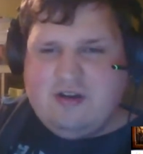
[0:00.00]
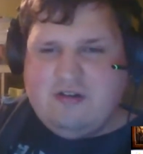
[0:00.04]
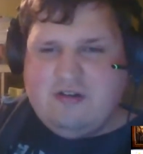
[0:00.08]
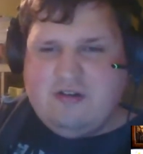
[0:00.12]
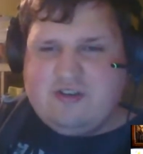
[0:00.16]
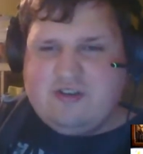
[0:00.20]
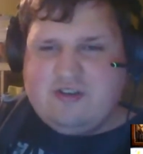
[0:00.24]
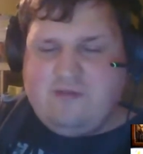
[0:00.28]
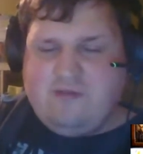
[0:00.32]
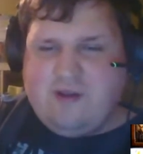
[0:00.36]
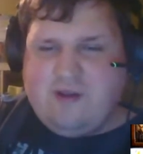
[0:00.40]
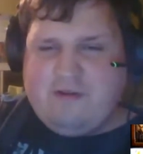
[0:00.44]

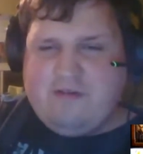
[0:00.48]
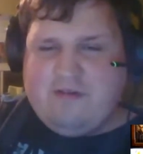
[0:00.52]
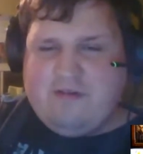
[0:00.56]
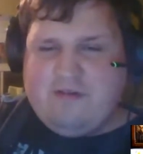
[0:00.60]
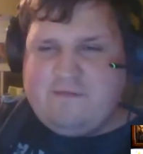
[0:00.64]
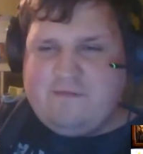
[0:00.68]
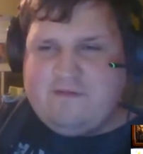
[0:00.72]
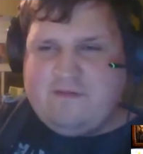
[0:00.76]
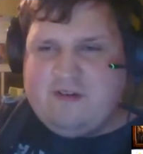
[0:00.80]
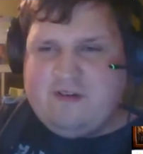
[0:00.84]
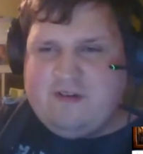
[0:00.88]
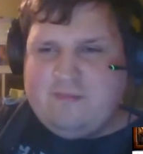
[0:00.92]
So it's a very
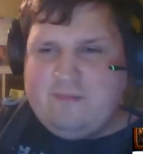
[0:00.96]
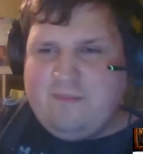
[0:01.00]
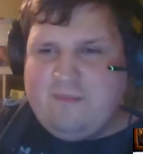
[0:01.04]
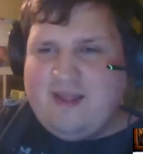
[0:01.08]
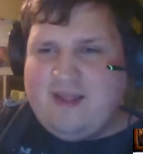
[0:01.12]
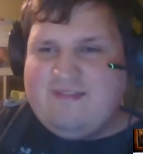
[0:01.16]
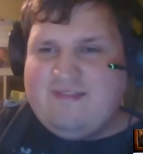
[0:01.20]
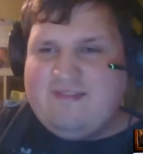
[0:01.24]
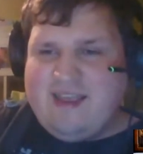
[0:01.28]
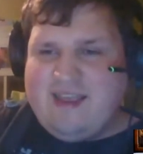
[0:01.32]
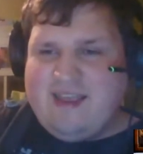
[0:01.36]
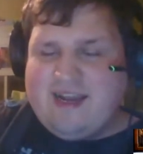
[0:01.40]
different
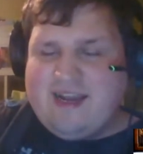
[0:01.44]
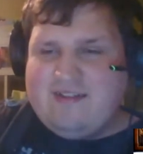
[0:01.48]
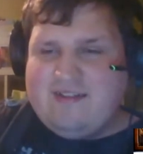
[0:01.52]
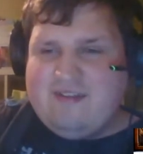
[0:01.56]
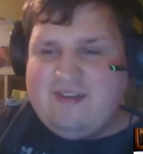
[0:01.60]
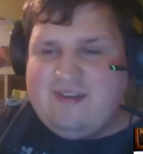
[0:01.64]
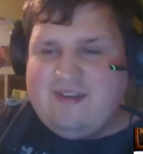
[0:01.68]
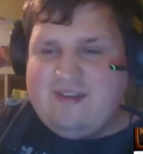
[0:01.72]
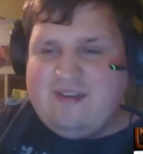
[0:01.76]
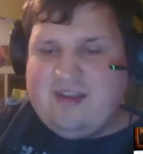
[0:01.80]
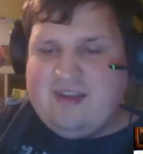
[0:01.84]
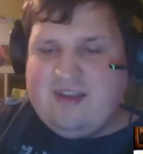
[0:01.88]

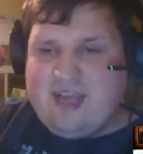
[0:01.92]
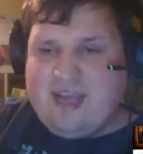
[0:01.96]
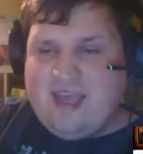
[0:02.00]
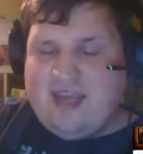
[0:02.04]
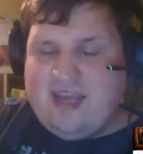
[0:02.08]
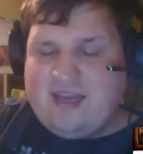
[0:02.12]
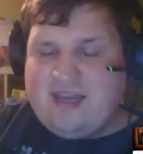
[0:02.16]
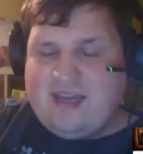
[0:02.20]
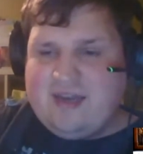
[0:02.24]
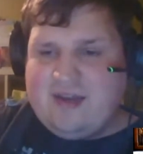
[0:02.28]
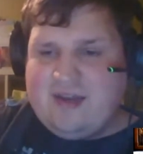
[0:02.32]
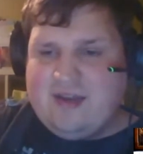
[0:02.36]
mentality
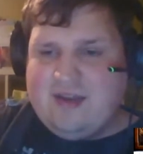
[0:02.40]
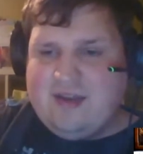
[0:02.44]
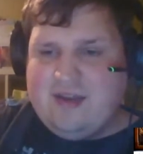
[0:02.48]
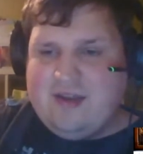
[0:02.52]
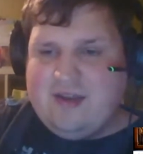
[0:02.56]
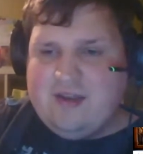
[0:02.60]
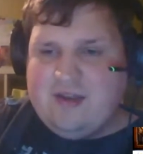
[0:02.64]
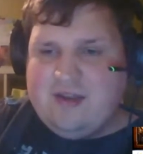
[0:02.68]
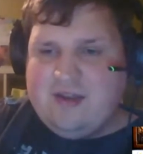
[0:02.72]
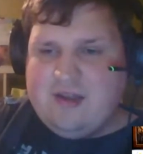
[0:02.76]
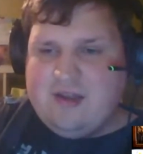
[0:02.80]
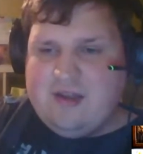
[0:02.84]
than
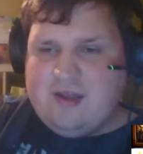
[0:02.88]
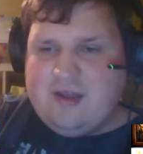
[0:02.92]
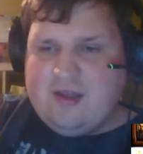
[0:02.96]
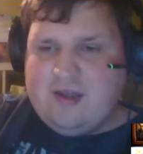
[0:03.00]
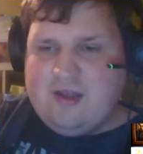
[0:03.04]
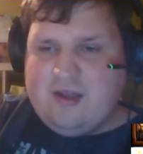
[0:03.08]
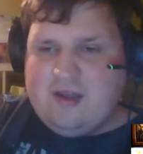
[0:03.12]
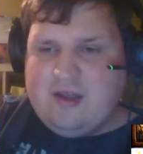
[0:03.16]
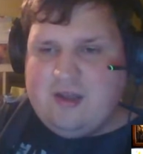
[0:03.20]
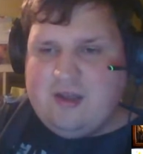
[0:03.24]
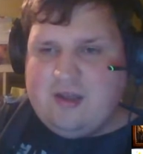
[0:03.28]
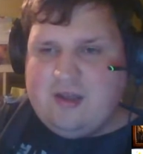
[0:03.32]

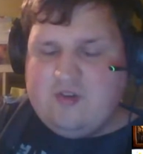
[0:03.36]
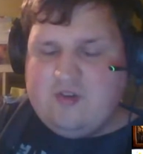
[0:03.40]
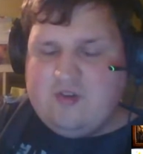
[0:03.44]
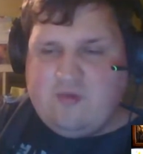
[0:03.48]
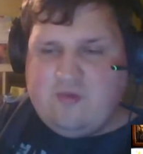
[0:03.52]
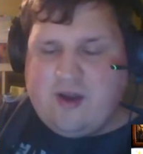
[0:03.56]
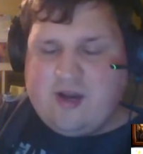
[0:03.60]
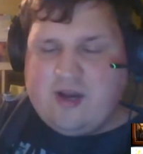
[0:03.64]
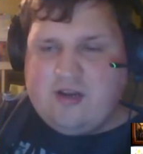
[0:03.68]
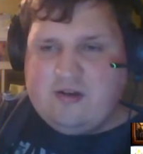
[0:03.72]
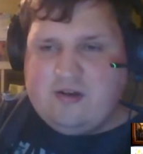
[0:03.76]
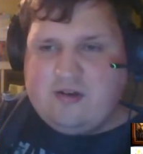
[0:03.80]
the
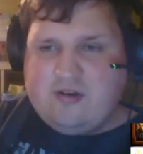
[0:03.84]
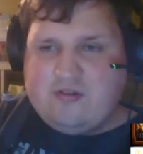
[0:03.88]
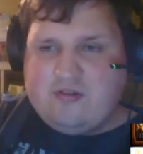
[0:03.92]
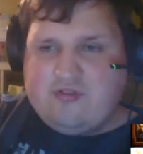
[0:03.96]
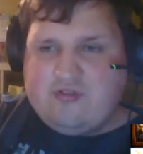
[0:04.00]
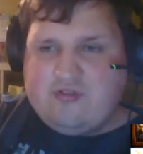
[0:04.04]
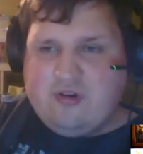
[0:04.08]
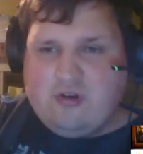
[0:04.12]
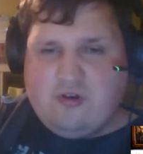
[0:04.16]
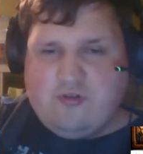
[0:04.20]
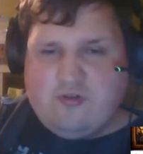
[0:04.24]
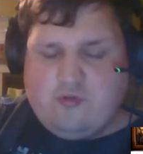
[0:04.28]
regular
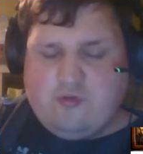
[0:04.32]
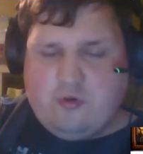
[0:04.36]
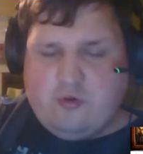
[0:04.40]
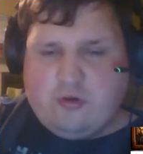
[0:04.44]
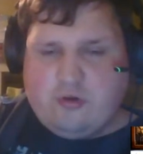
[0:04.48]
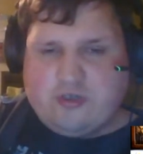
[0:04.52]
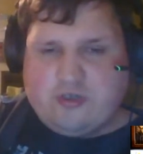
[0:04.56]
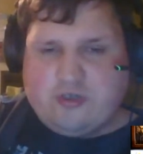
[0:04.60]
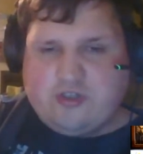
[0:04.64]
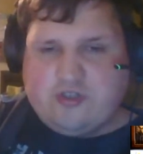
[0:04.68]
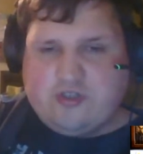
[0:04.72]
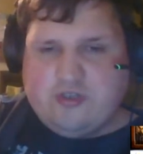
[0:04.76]
Turf
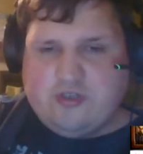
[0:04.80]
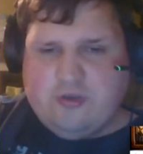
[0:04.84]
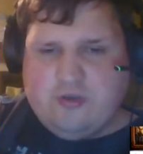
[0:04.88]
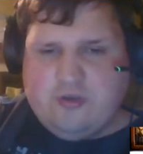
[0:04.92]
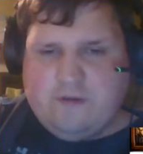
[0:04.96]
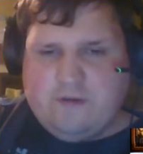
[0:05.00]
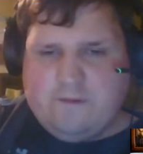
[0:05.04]
Wars.